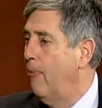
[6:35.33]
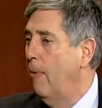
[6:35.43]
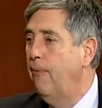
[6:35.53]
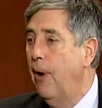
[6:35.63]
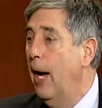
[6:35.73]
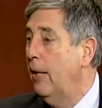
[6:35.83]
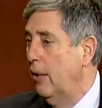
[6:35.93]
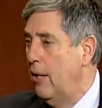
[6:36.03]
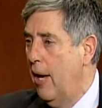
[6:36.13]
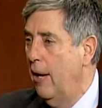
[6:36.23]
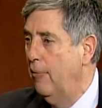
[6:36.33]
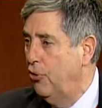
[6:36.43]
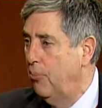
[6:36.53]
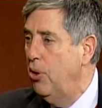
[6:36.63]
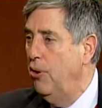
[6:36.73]
are finally have
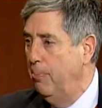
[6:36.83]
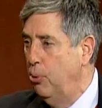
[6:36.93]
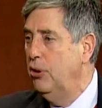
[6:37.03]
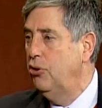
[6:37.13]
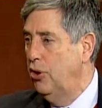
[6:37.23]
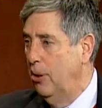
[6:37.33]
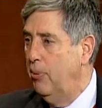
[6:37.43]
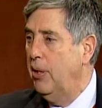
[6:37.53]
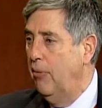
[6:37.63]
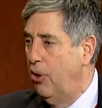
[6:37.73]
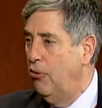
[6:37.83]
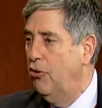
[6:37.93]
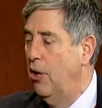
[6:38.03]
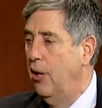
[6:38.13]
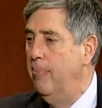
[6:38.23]
something that pushed them to get things done.